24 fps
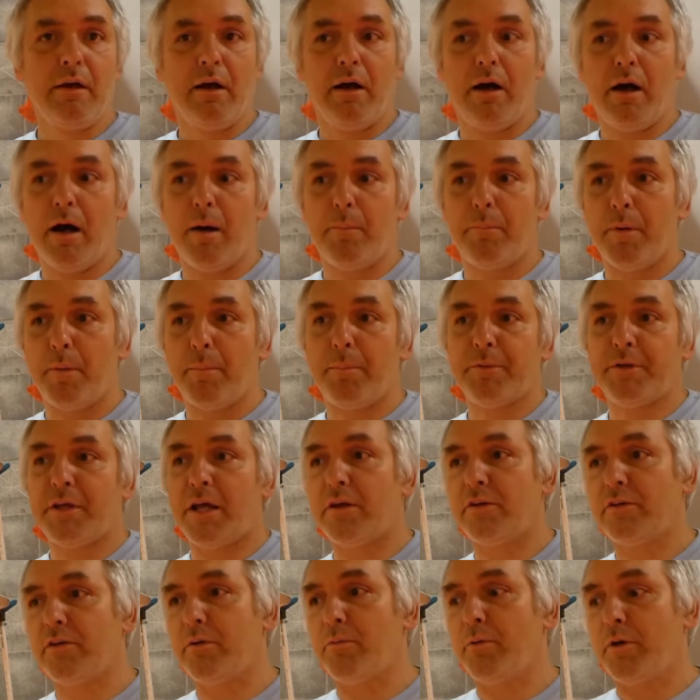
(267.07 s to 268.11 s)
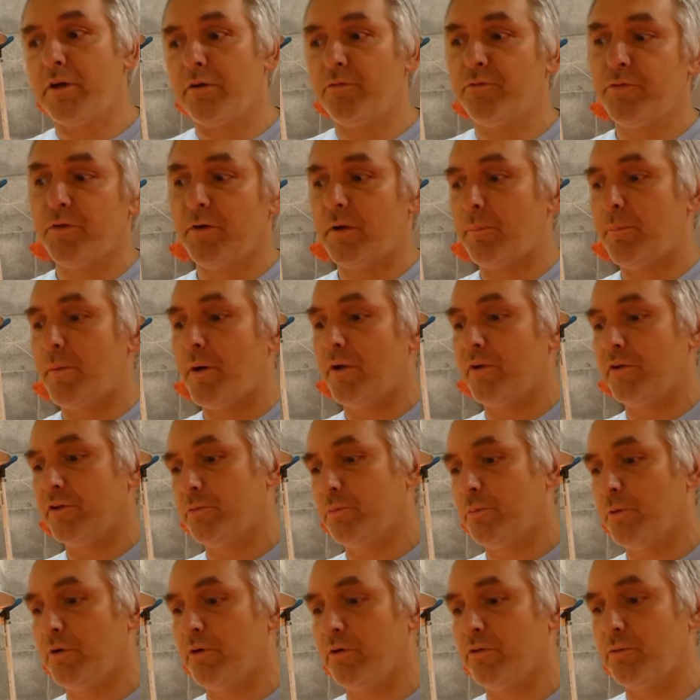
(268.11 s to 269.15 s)
but potentially we could fill up all these
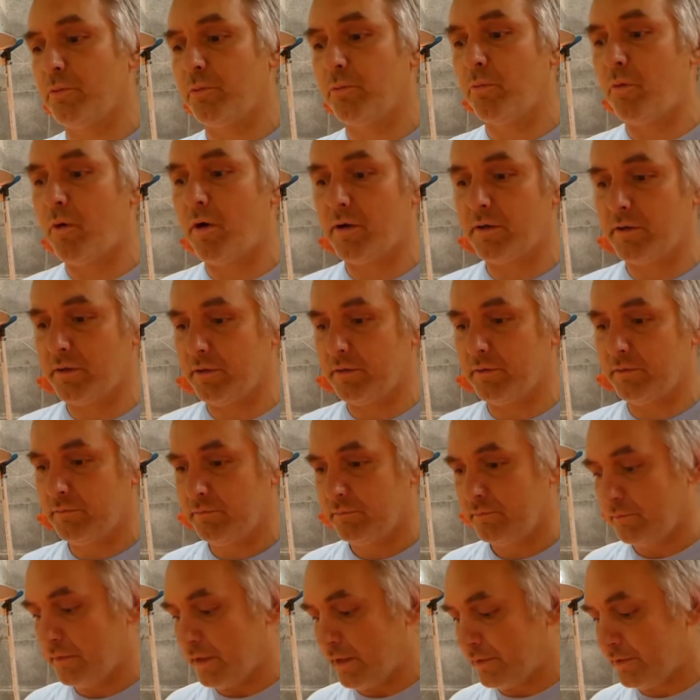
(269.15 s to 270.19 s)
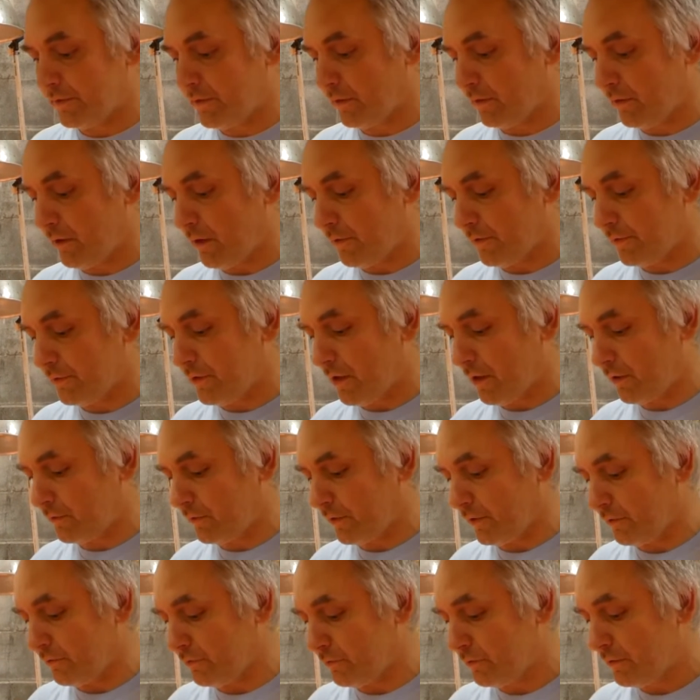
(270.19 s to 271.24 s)
brooders with water and kill all the
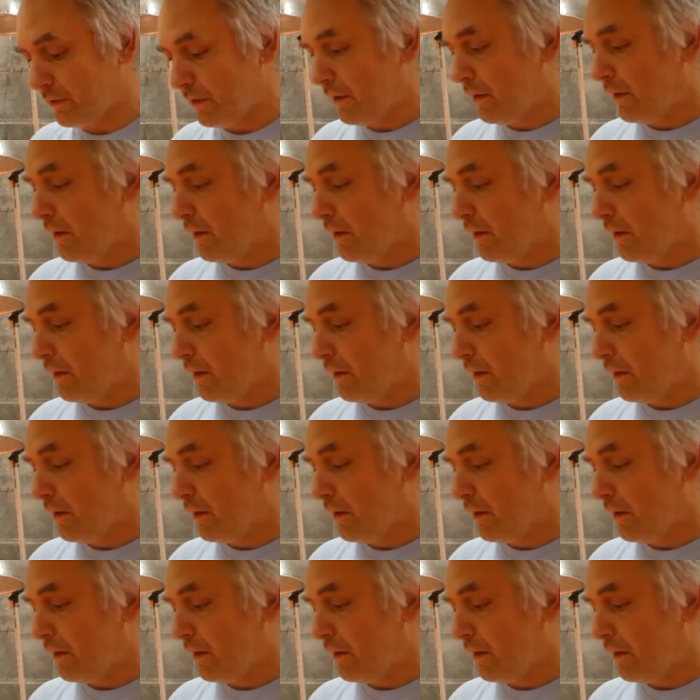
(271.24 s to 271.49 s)
ducklings.